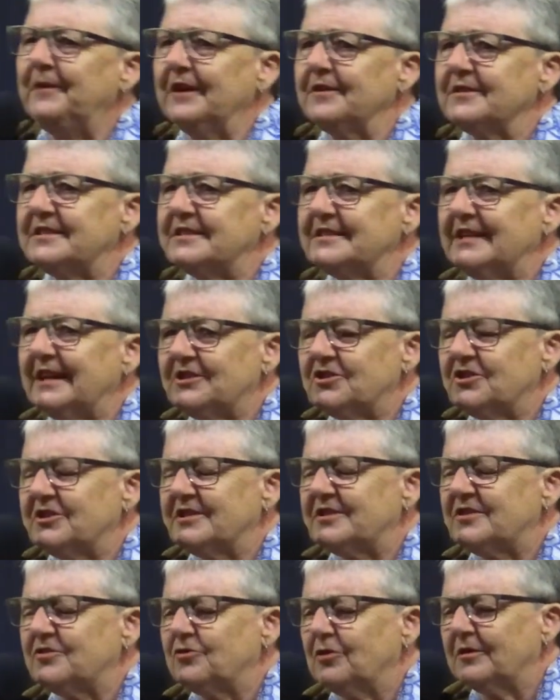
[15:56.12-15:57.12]
felt
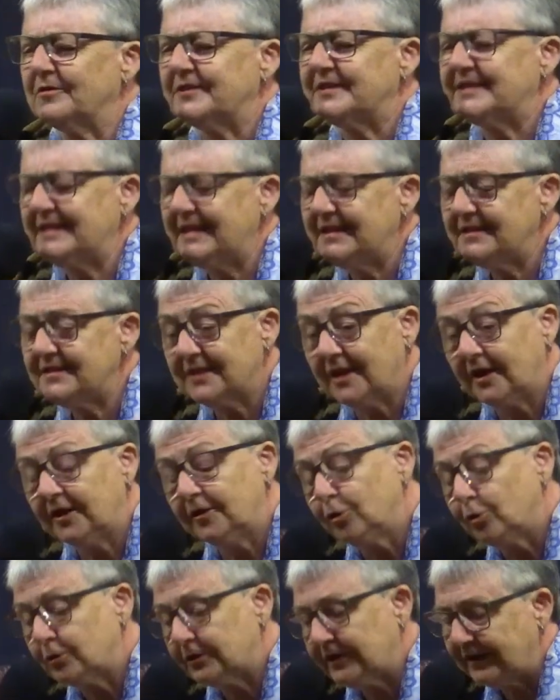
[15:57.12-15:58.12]
such a strong sense.
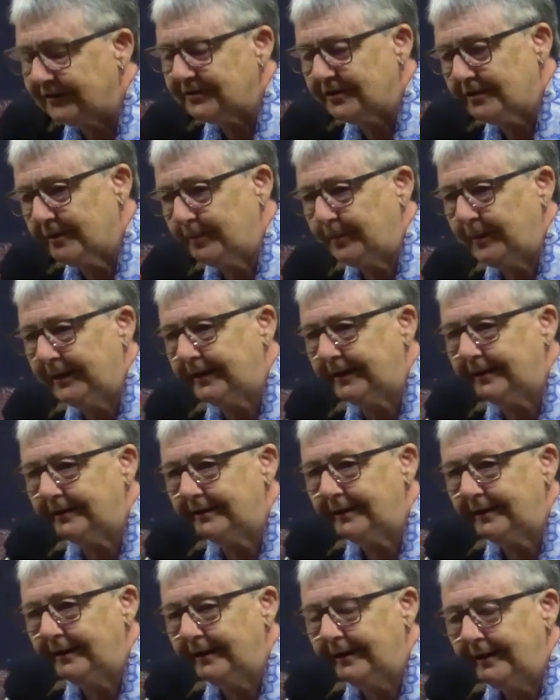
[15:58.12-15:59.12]
I looked under the
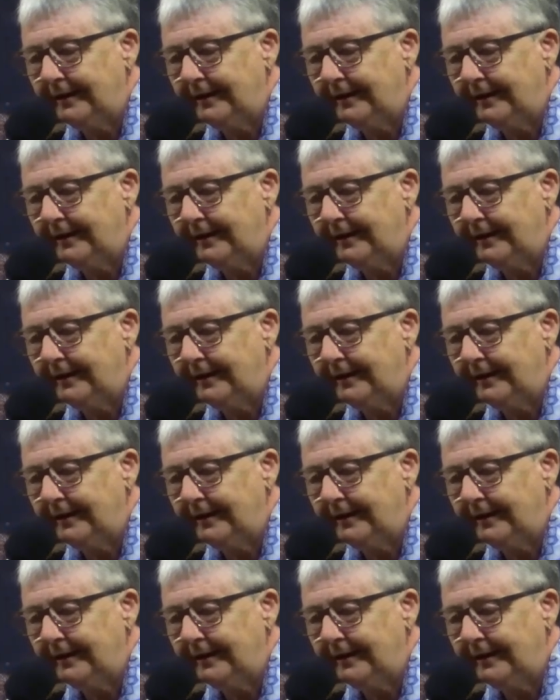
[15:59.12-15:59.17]
bed,